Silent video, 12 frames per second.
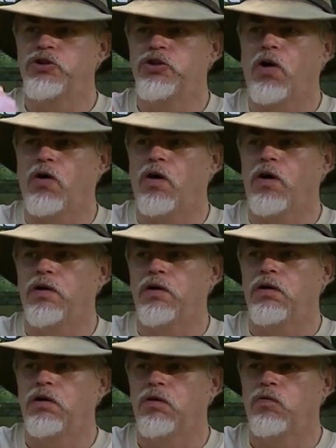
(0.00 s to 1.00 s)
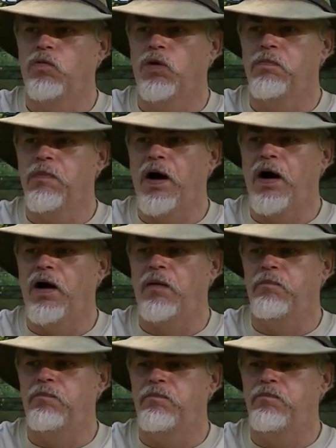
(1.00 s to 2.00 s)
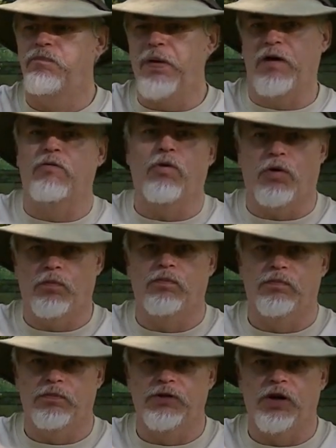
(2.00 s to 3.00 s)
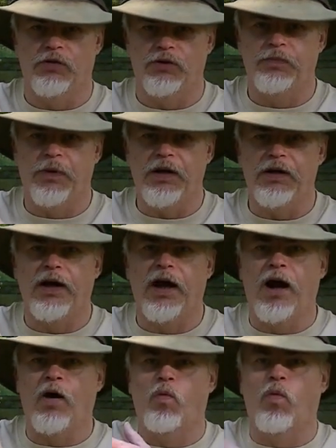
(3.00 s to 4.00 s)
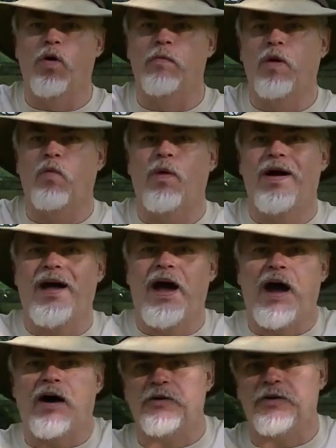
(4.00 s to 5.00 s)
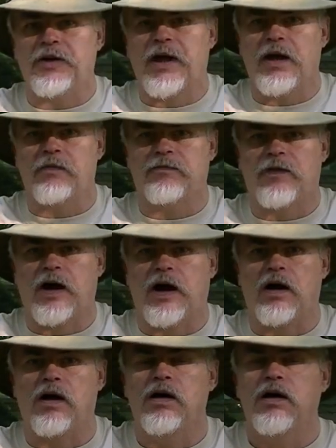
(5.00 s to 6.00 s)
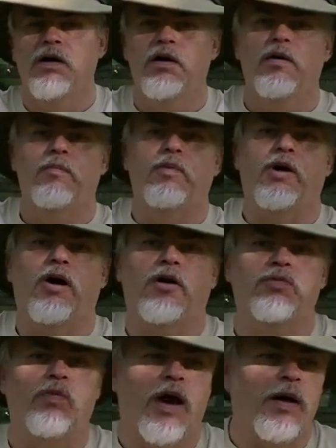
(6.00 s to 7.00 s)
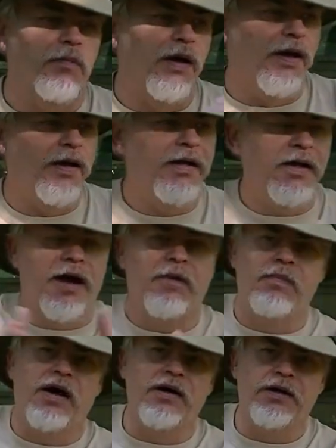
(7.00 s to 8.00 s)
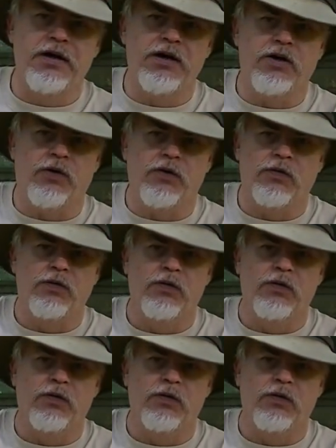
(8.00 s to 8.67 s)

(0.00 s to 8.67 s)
start with my bedroom, so to speak, and I work my way out to the campfire. Because when I'm laying out my gear,